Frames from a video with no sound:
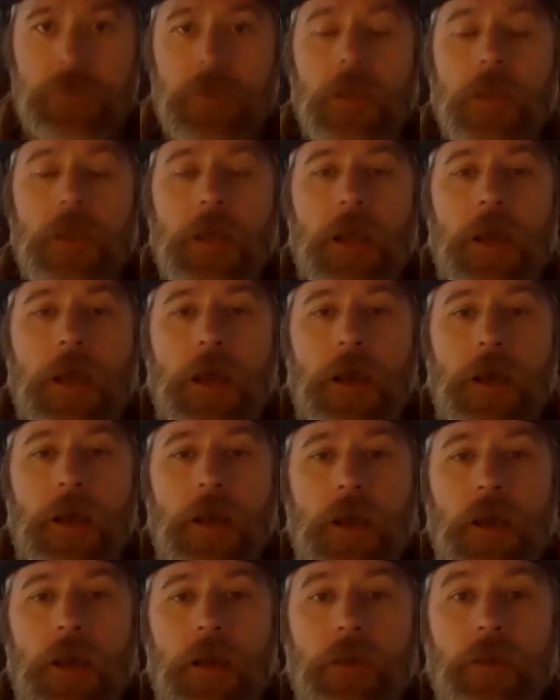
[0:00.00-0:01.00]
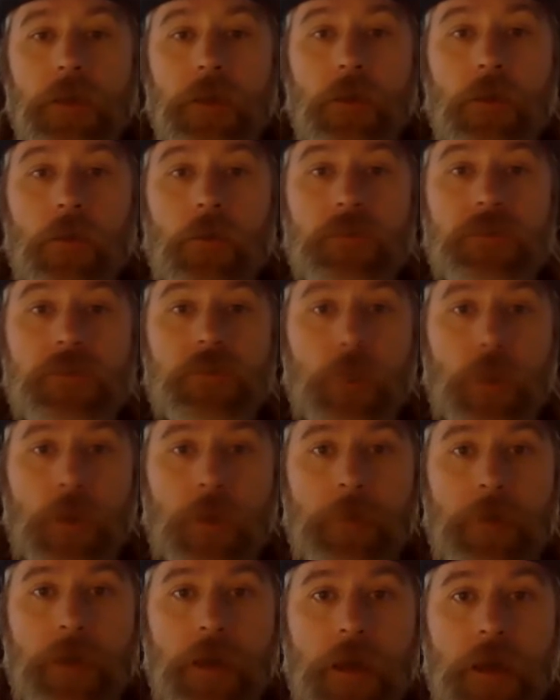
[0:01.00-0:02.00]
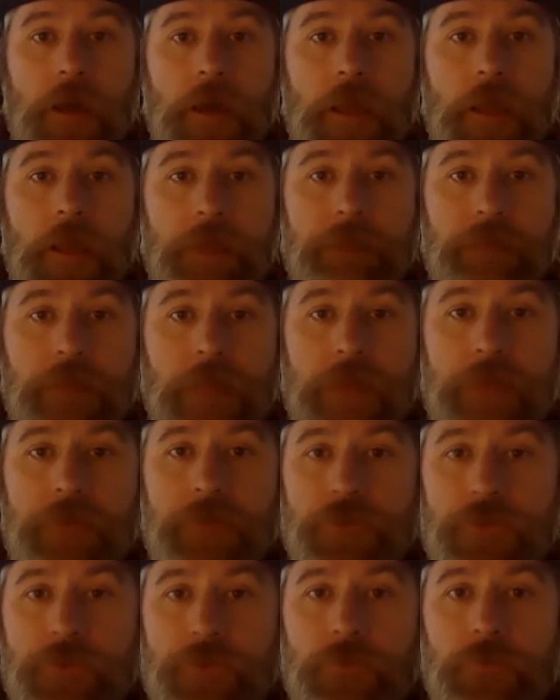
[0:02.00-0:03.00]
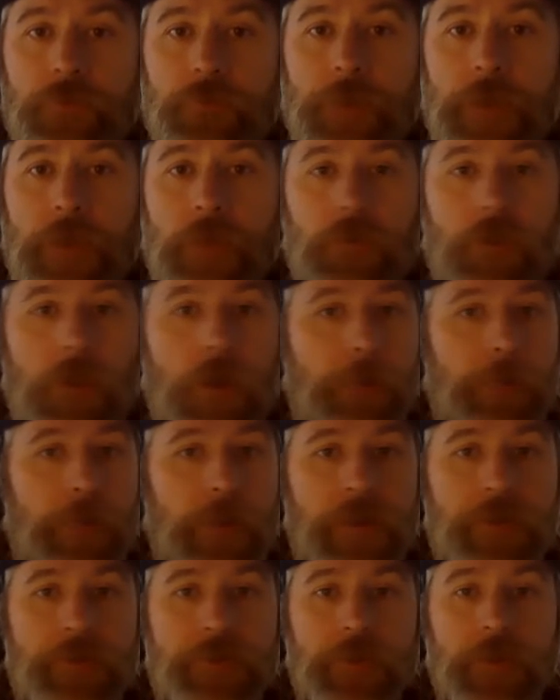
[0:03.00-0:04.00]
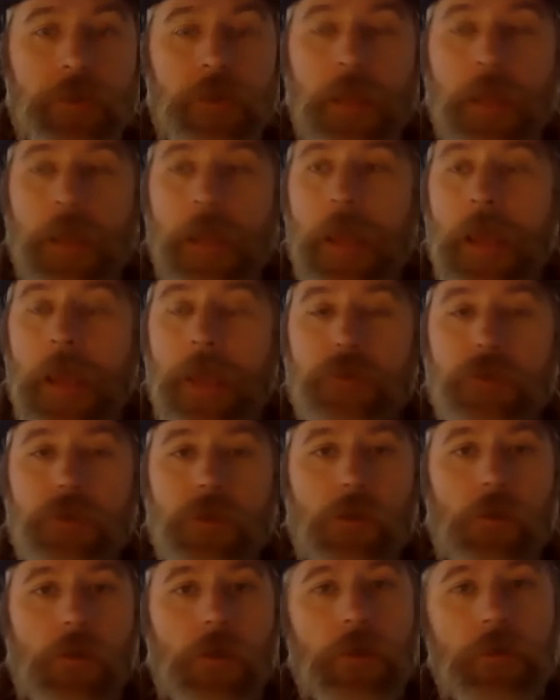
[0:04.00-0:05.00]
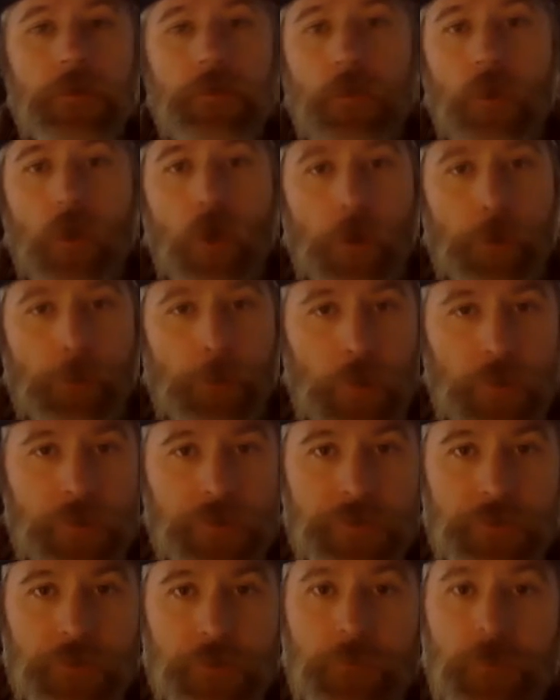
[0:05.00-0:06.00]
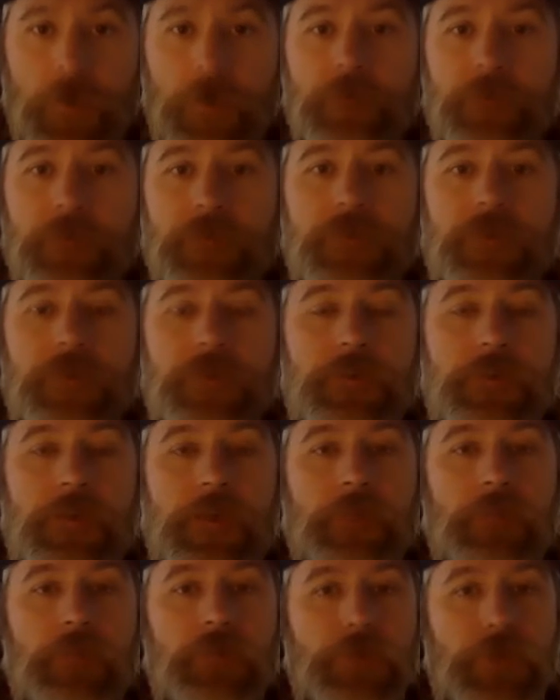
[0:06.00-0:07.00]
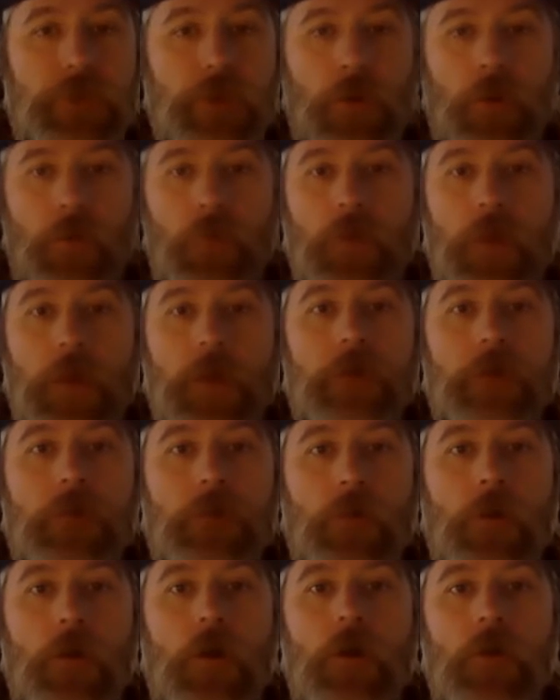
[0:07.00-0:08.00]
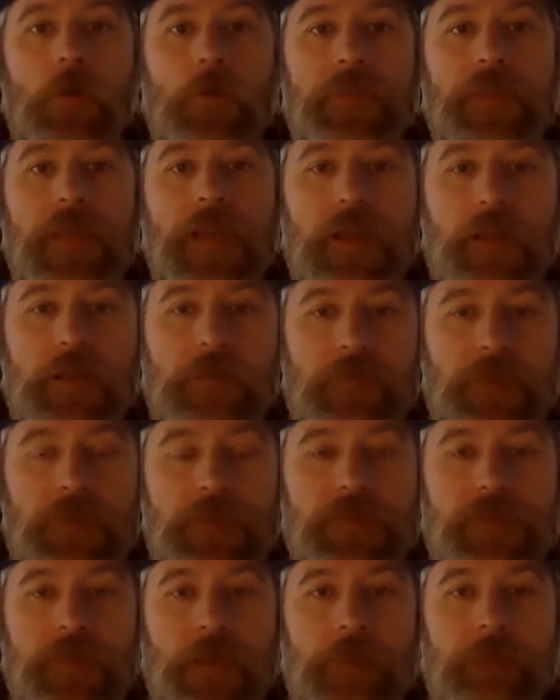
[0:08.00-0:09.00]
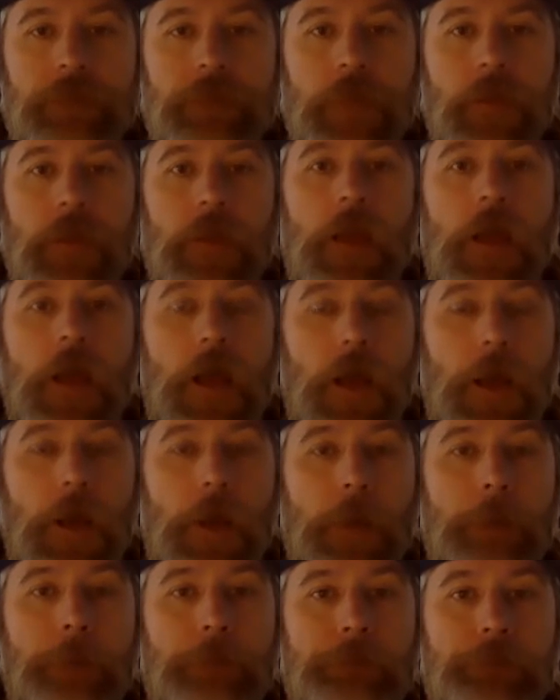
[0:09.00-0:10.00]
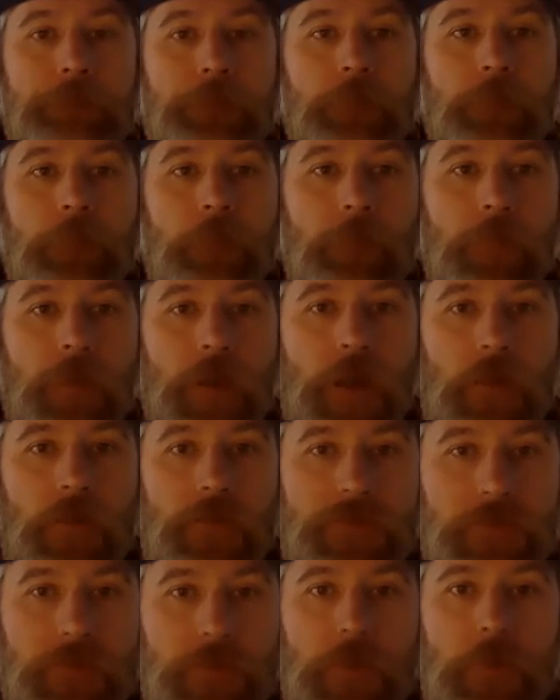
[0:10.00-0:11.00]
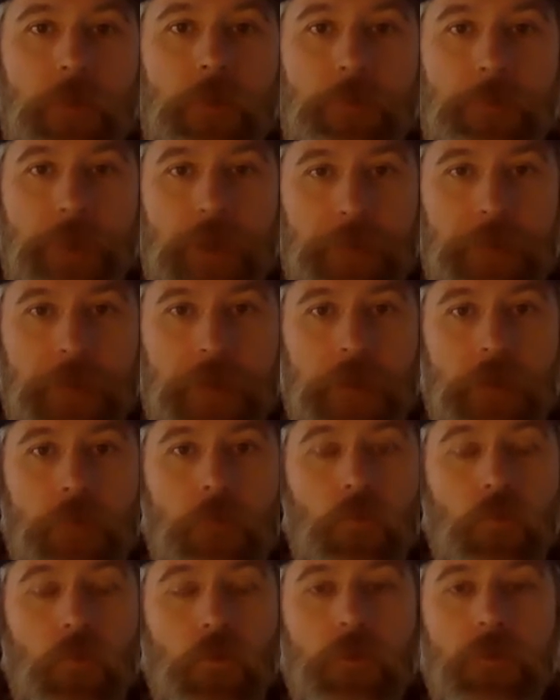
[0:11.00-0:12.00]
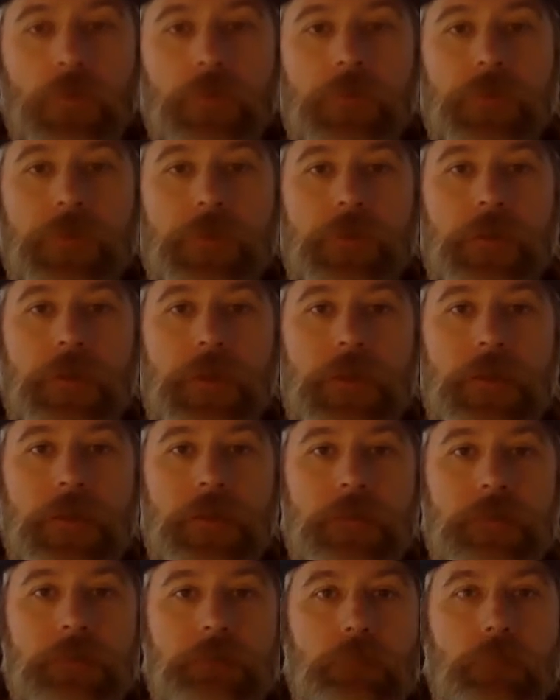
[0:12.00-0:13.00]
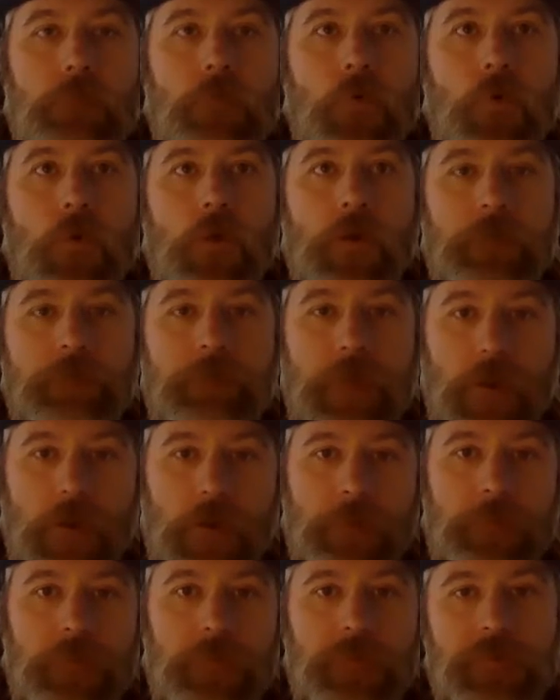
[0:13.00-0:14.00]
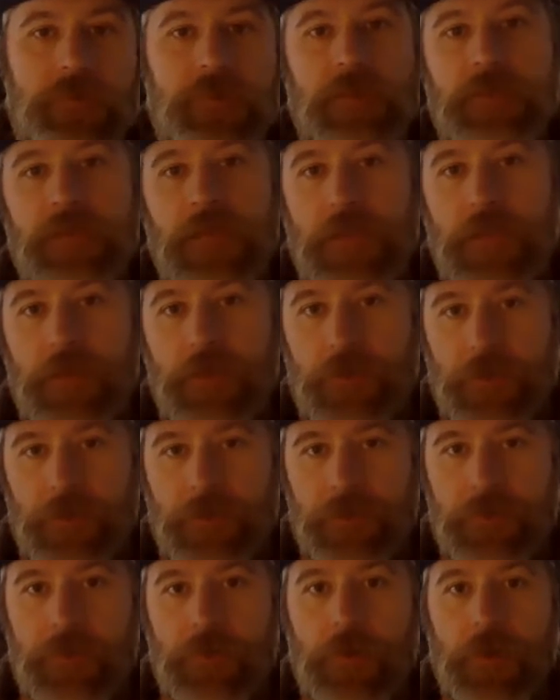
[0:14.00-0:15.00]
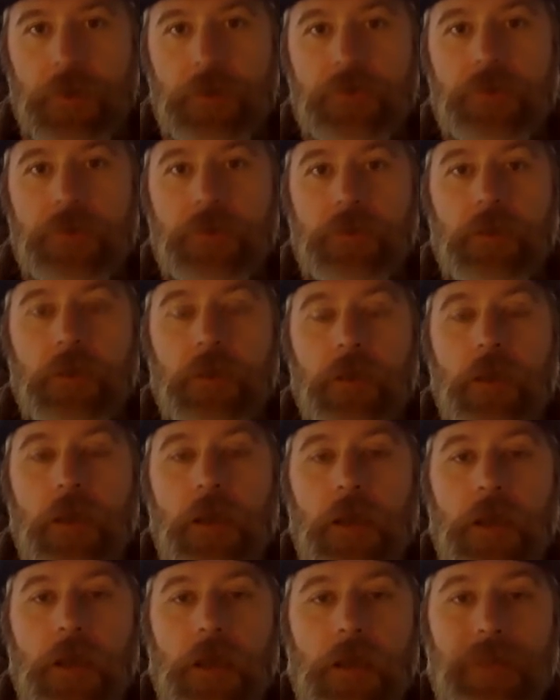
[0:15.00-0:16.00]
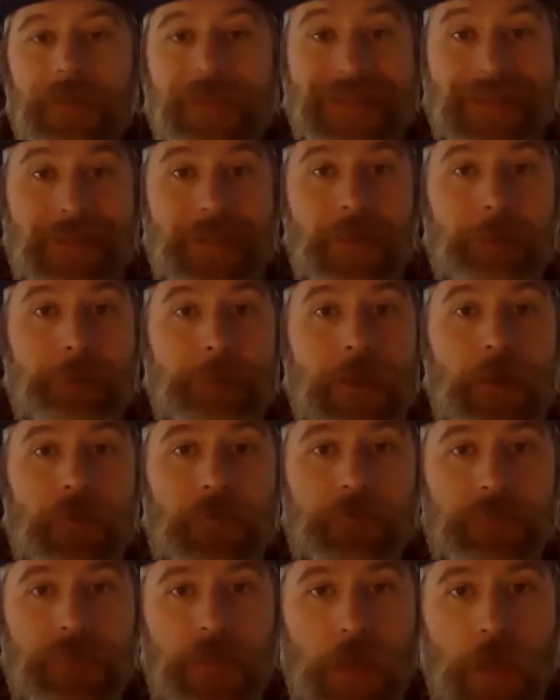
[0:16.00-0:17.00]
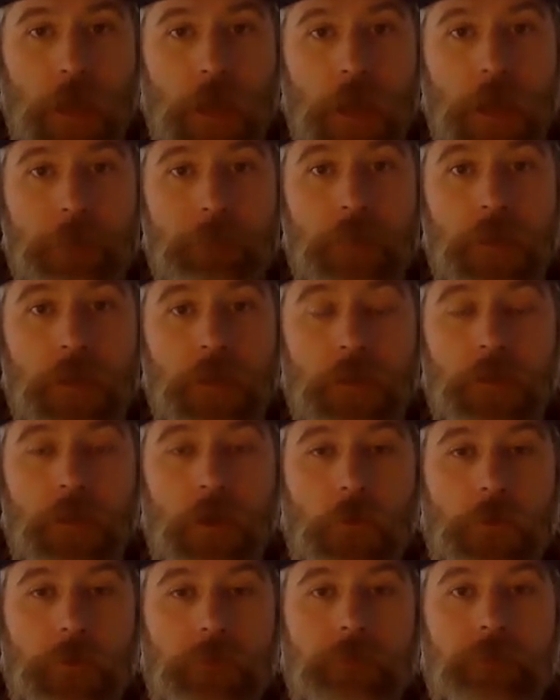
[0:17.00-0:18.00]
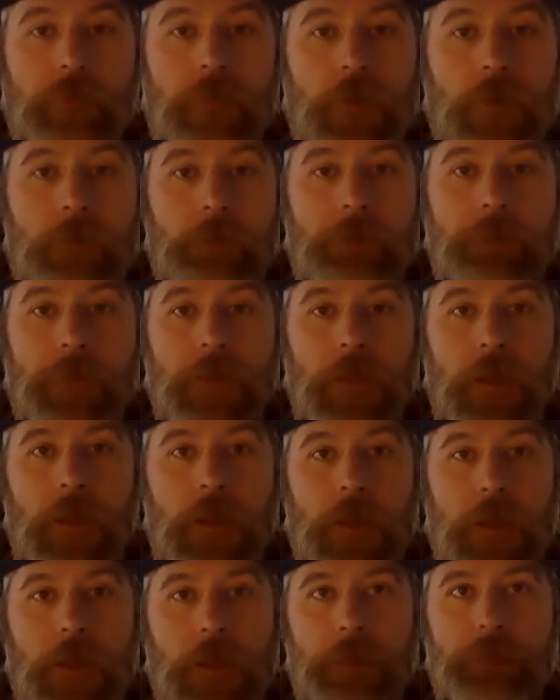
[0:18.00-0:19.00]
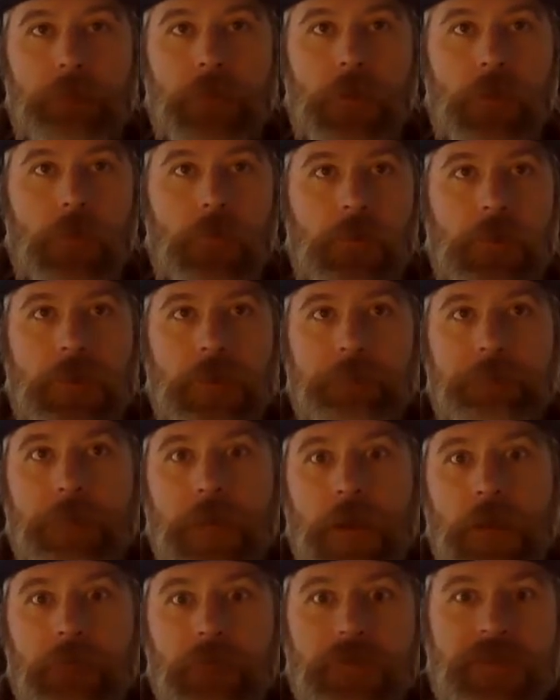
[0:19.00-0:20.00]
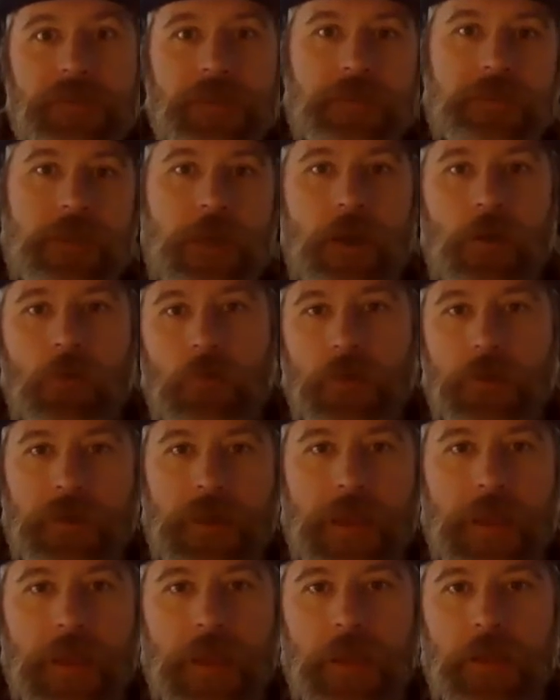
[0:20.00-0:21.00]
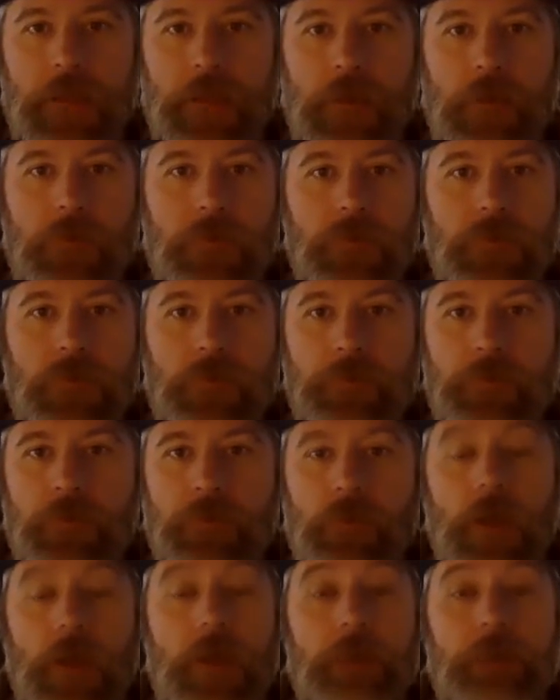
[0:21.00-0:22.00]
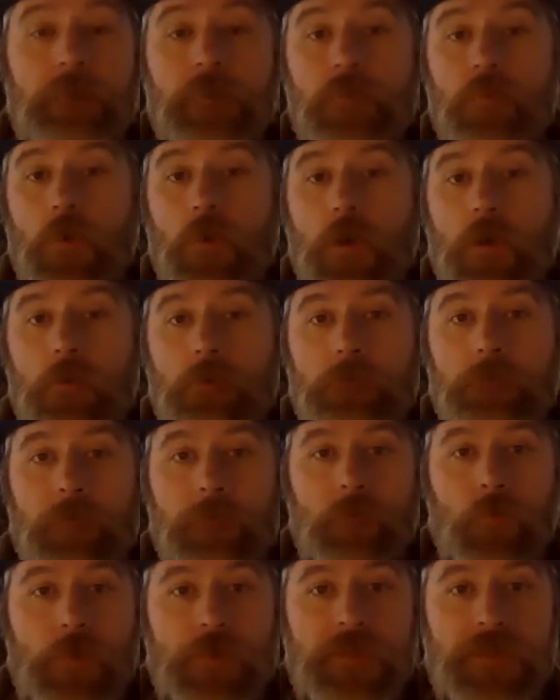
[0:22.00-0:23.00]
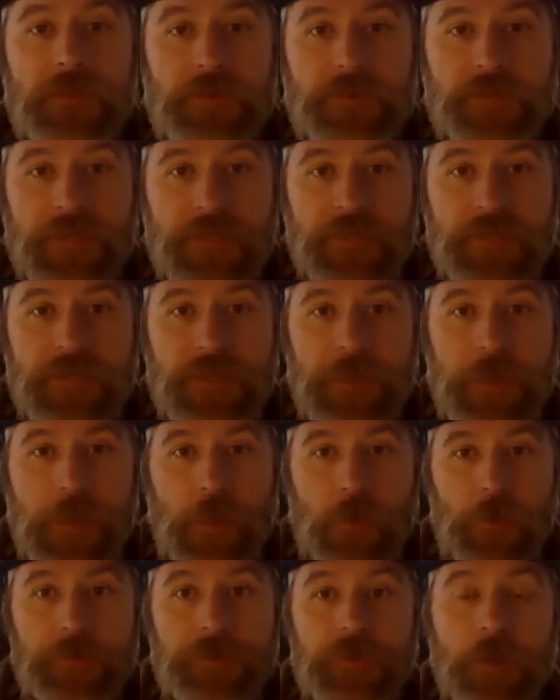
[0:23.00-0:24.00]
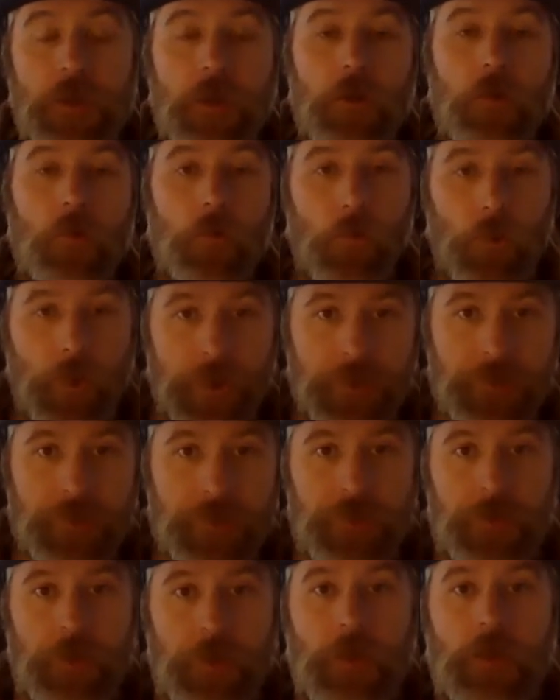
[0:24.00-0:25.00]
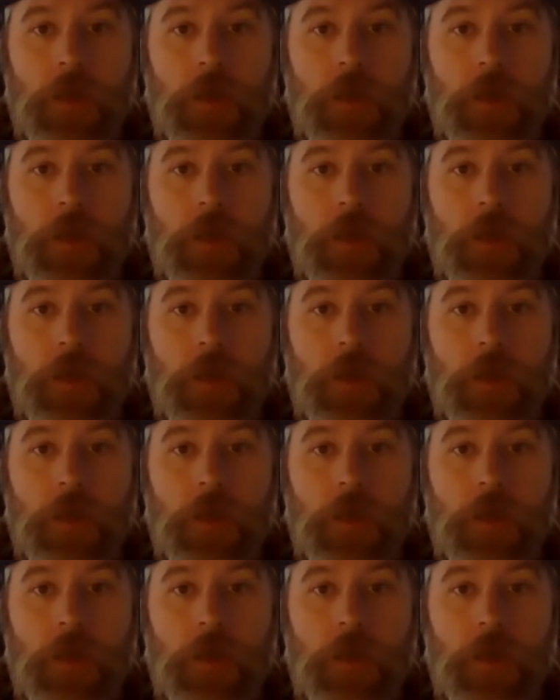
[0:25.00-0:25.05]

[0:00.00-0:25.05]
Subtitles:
ones, swear by a flat shoe pedal combination. And there are personal preferences, like there's no right or wrong with any of this stuff. But I also know in the bikepacking world, there is more variables to take into consideration, like the amount of time going from, like a 5 or 6 hour a day, you could be riding for 12 or 14 or 16 hours, which